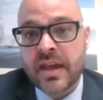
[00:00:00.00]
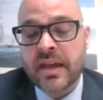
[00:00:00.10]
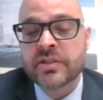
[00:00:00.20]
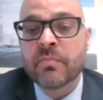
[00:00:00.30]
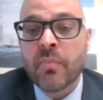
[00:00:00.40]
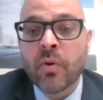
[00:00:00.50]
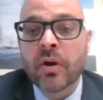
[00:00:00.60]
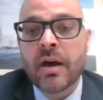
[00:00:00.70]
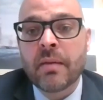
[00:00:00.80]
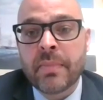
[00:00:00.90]
And it's
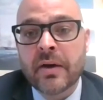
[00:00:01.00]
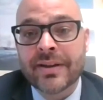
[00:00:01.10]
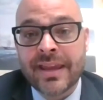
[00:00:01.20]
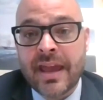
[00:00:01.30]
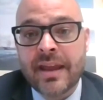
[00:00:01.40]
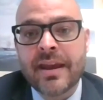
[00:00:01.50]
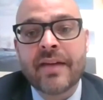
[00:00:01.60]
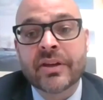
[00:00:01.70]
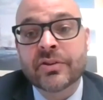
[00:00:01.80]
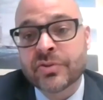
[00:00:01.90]
more about, again,
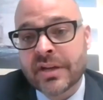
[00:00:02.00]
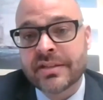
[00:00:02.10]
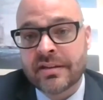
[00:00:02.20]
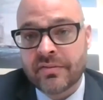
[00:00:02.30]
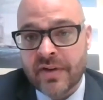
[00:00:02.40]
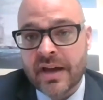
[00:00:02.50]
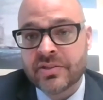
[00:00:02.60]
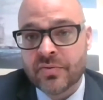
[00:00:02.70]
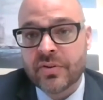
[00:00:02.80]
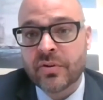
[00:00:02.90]
having a trusted
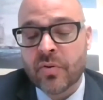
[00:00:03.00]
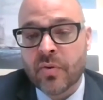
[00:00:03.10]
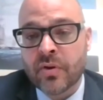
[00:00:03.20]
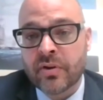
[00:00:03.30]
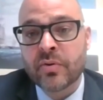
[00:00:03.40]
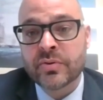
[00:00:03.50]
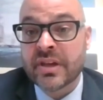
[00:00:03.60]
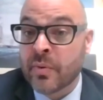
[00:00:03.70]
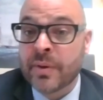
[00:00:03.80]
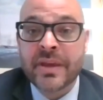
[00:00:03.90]
advisor in your corner who's
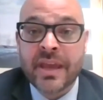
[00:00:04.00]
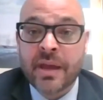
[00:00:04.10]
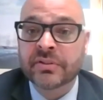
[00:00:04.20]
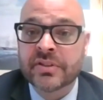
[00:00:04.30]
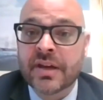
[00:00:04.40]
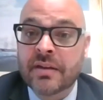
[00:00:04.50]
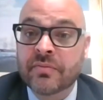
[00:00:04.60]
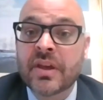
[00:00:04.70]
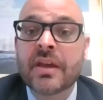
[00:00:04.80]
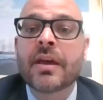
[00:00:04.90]
going to be able to kind of
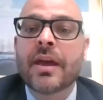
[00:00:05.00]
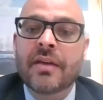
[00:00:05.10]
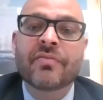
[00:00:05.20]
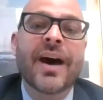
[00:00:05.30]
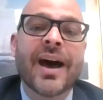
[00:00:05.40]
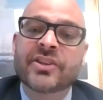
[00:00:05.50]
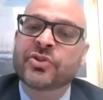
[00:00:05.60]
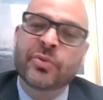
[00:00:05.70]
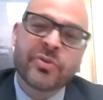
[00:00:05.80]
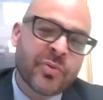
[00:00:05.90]
advise
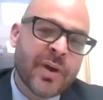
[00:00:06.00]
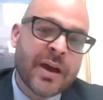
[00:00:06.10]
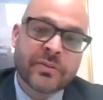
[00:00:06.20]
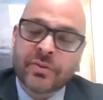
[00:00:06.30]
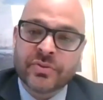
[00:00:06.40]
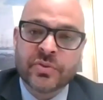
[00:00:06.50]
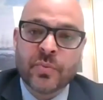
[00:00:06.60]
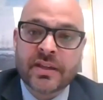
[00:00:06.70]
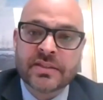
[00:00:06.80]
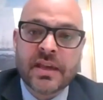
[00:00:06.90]
you throughout those
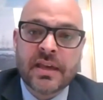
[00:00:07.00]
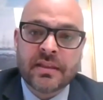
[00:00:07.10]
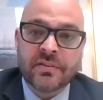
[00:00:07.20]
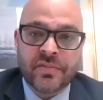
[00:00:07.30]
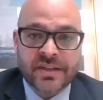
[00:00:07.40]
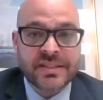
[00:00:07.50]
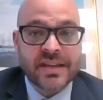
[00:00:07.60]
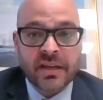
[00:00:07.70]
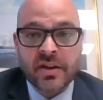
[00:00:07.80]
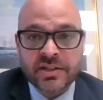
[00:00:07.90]
swings than
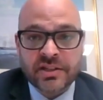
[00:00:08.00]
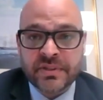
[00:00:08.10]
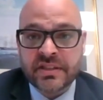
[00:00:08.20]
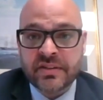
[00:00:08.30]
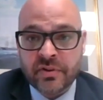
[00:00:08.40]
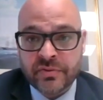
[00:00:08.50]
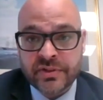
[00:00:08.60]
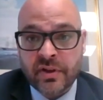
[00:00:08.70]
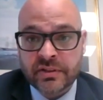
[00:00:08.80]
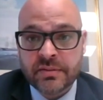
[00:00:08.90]
fixating on a specific
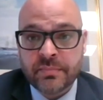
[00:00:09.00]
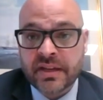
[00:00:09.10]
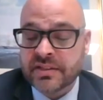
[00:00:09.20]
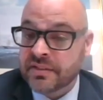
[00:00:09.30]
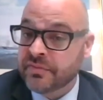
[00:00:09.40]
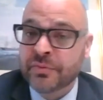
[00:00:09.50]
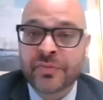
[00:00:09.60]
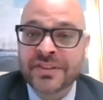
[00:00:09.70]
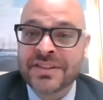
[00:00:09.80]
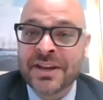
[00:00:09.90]
result. Because if you
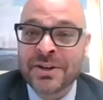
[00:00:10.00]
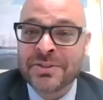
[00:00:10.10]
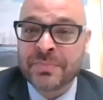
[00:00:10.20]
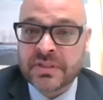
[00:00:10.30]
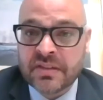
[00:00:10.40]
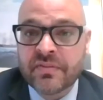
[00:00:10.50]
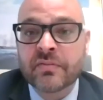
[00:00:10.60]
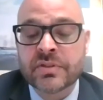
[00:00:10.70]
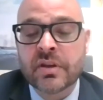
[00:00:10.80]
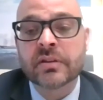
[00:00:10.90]
fixate on a
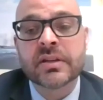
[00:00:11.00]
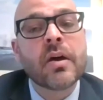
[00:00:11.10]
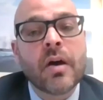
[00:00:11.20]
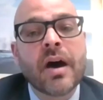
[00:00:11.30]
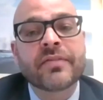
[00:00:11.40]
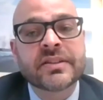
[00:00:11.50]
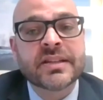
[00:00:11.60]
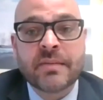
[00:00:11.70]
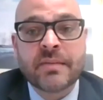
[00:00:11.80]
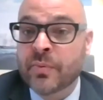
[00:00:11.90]
specific result,
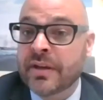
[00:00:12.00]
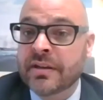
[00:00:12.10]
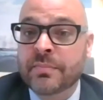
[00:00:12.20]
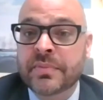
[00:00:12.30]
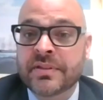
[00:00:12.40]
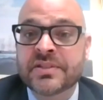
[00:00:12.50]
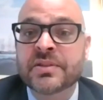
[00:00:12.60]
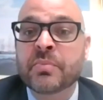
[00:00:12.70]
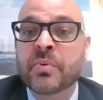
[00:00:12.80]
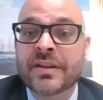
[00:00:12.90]
oftentimes you end up
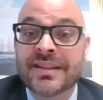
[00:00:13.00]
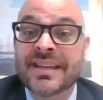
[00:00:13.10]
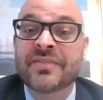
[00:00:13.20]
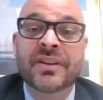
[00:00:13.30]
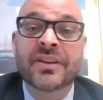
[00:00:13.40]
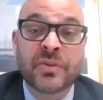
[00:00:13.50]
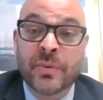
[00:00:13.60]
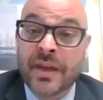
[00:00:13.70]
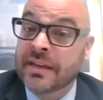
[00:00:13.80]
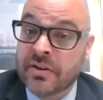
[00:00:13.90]
disappointed even if you
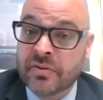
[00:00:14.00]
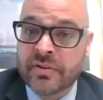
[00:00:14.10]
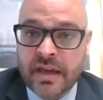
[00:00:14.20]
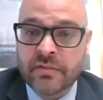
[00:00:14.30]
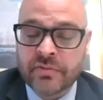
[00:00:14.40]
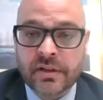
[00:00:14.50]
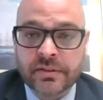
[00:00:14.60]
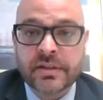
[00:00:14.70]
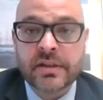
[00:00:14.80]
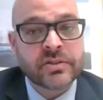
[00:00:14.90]
get near to that
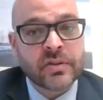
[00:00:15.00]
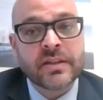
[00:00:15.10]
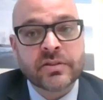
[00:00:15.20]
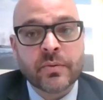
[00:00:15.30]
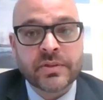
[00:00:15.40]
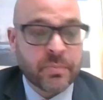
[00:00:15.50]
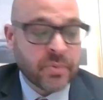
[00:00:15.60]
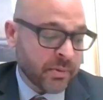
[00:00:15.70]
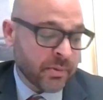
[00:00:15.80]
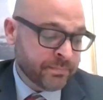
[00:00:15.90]
result. So that's always a
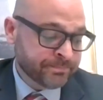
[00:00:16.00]
problem.